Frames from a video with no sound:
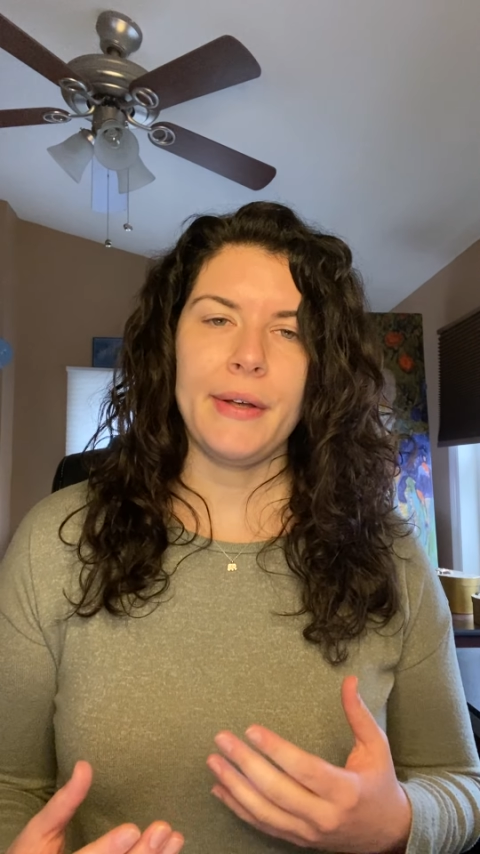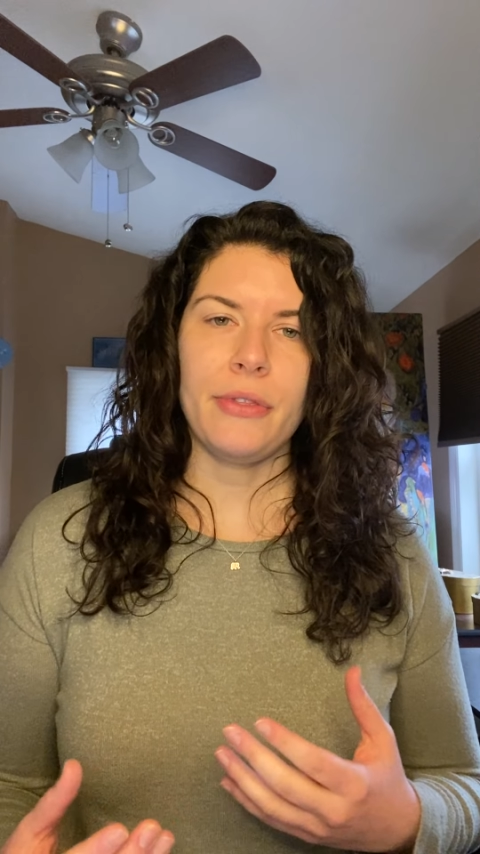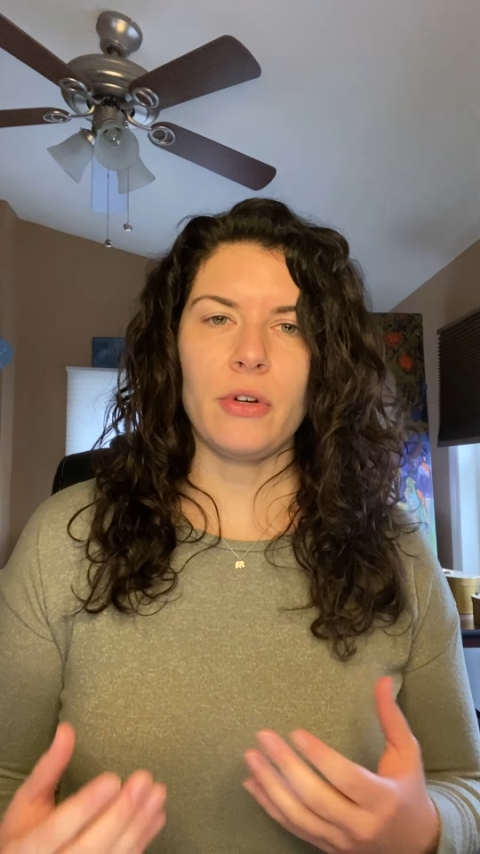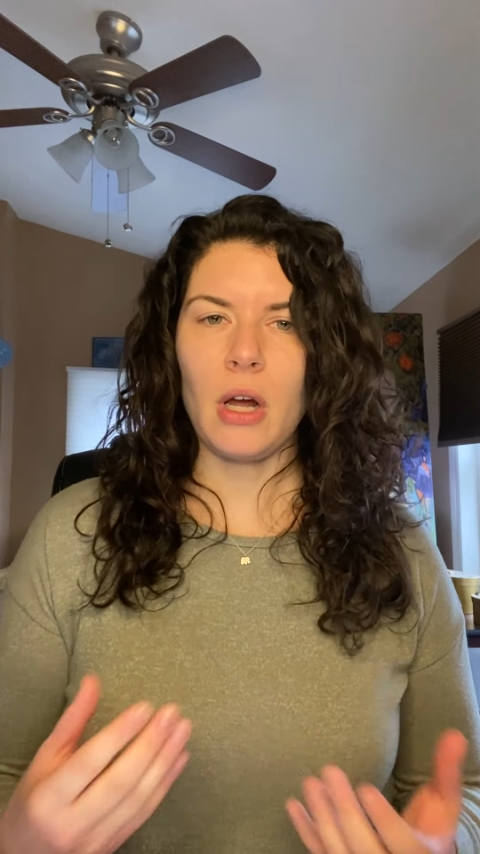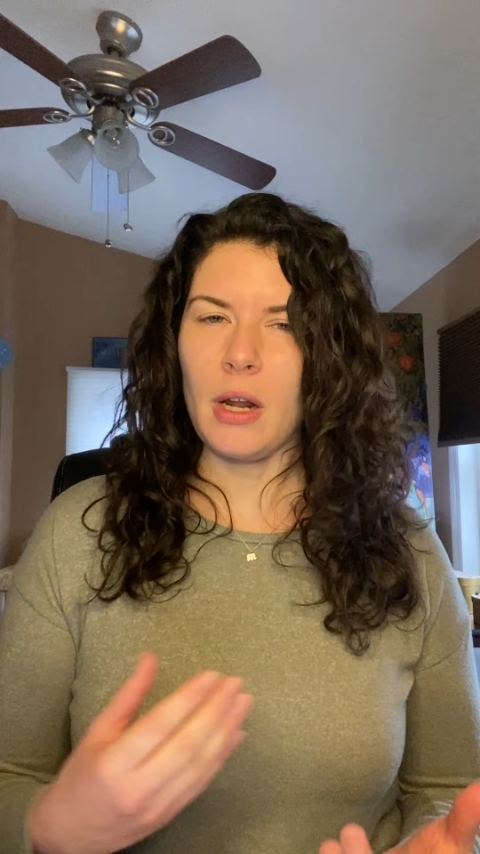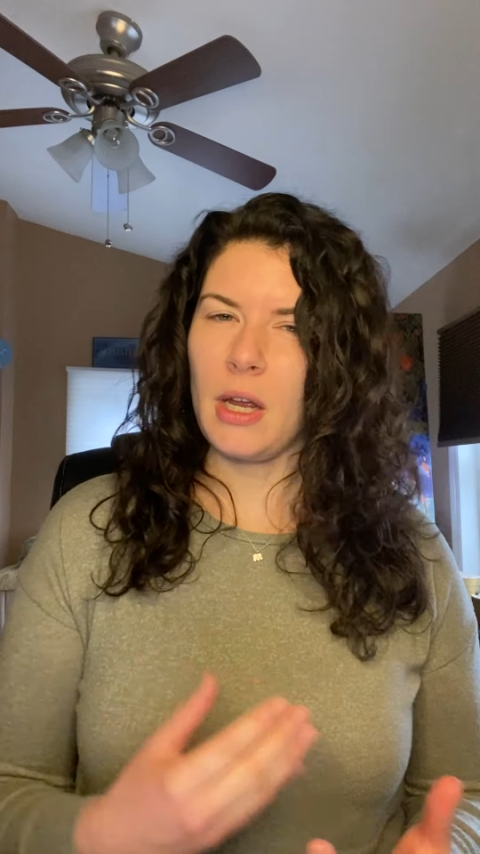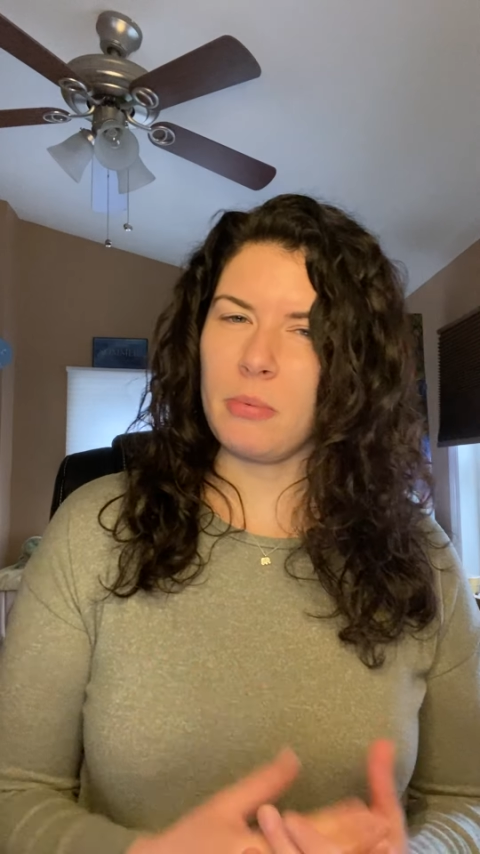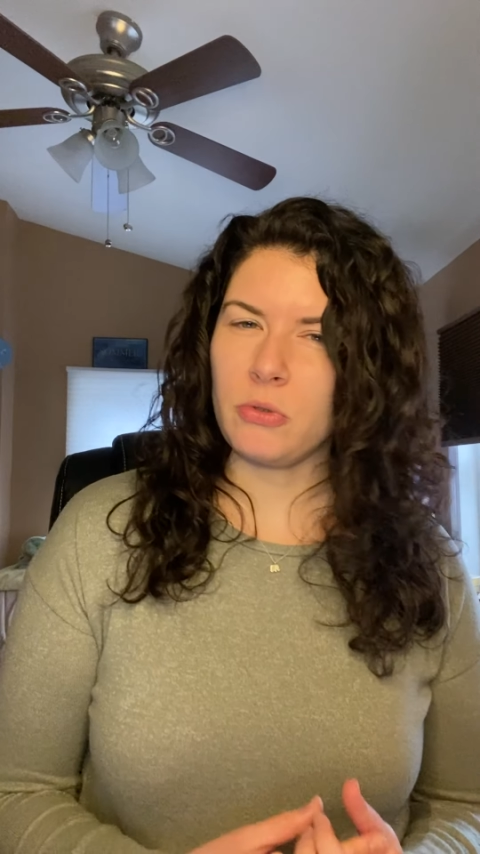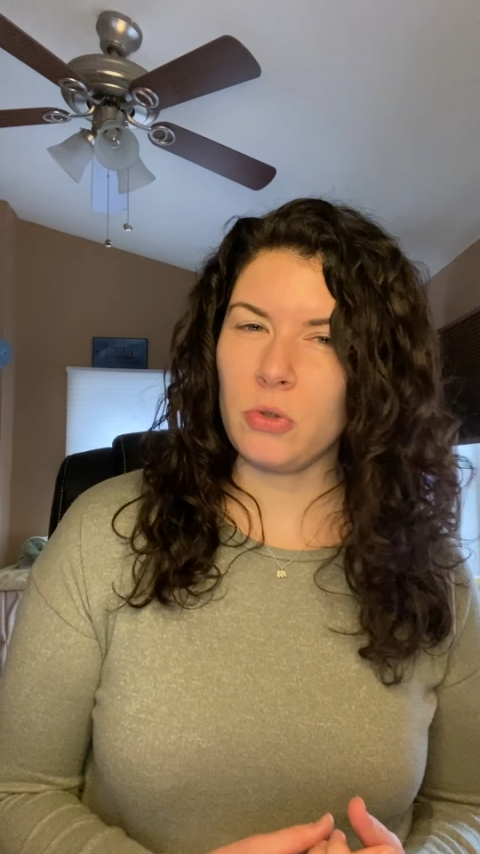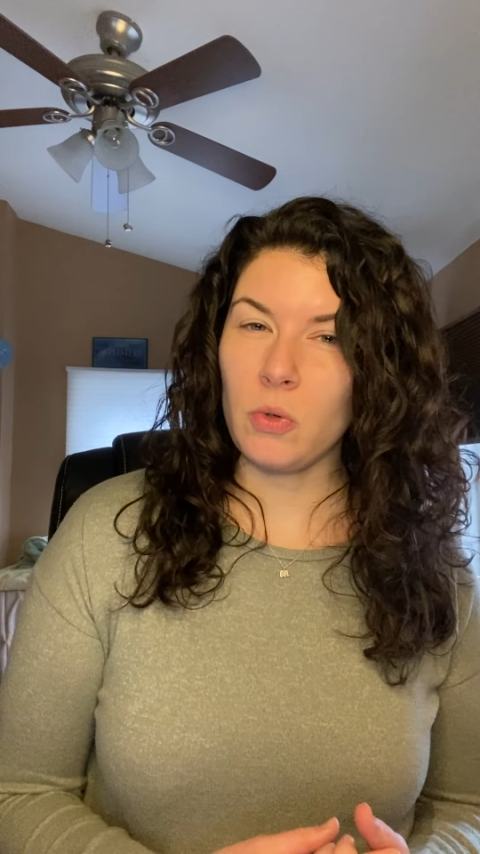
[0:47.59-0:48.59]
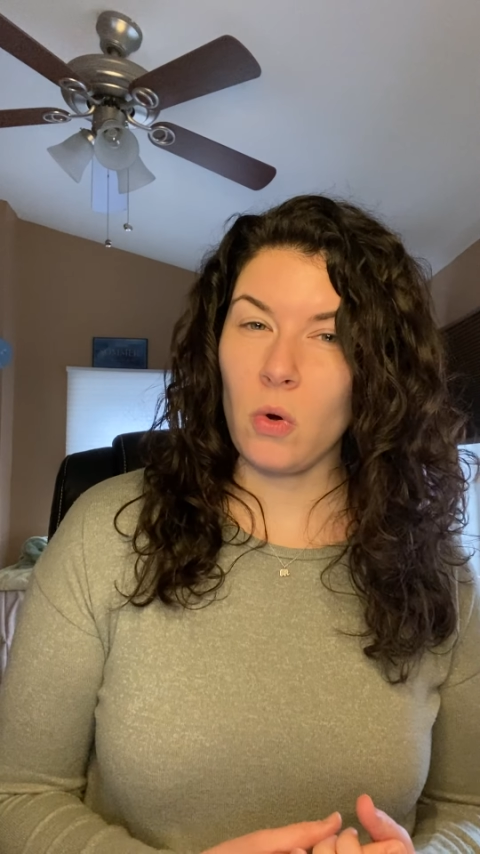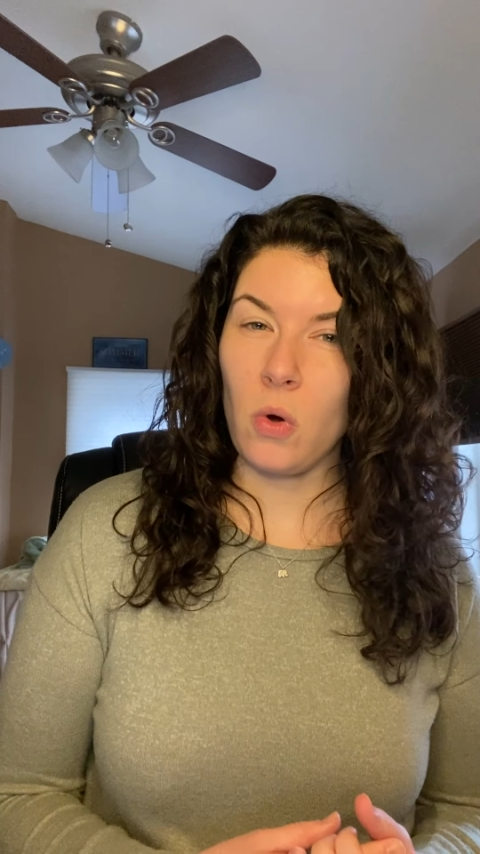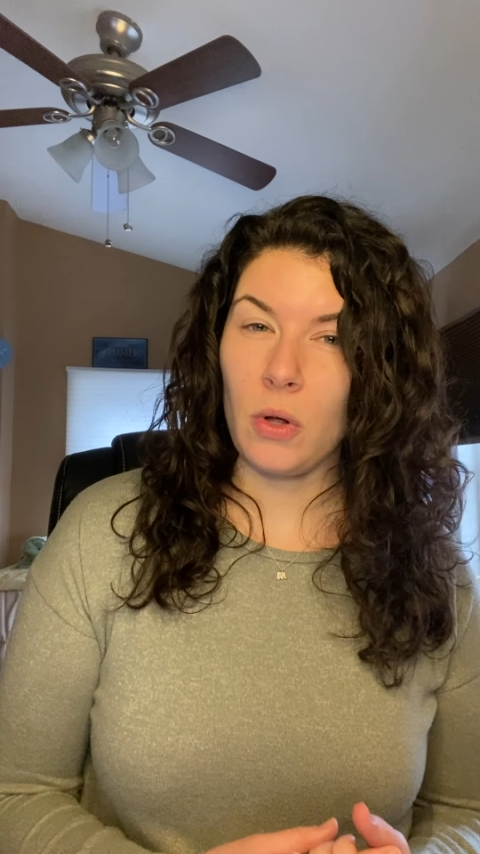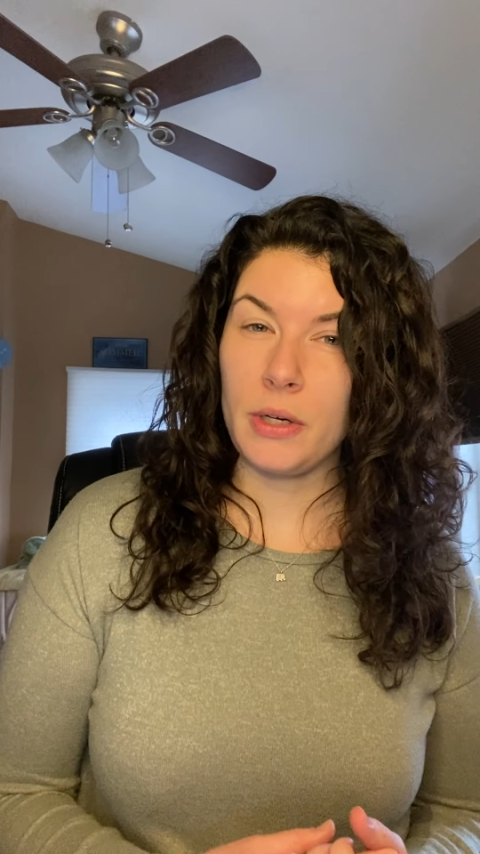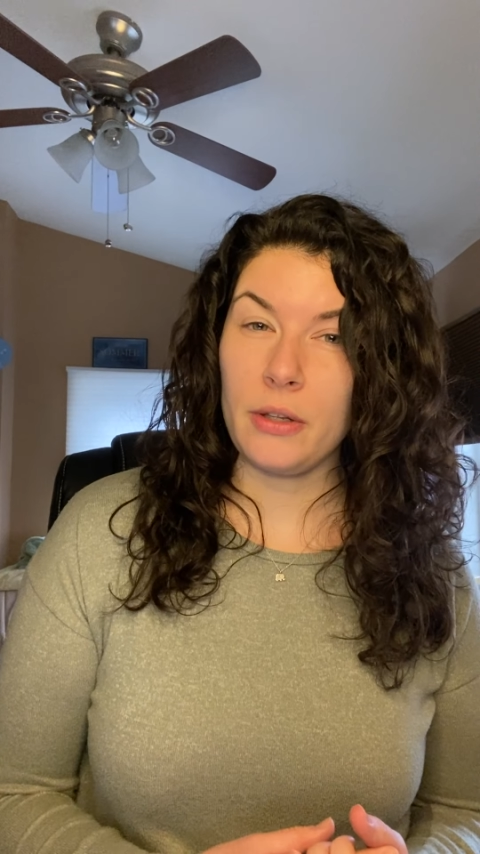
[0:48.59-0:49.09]
They're not able to
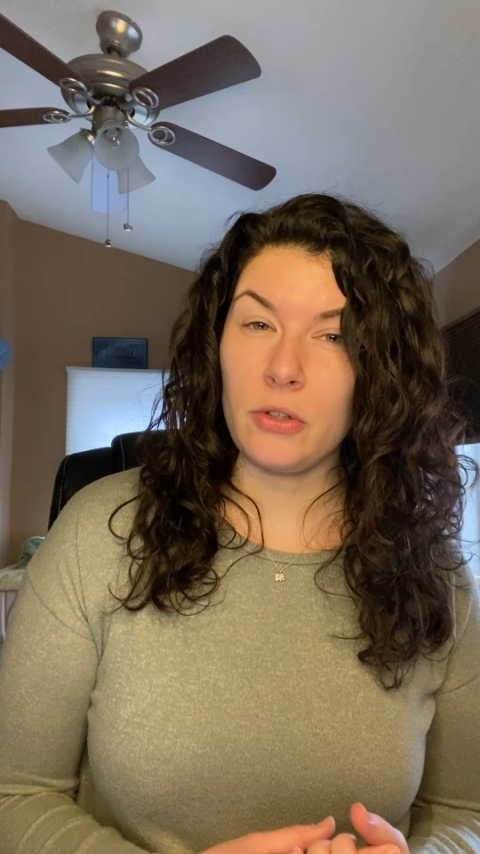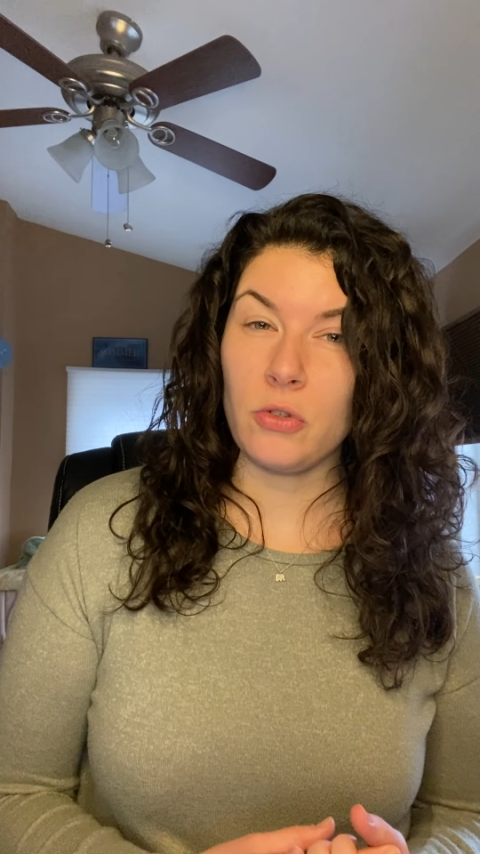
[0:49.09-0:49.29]
recall any of the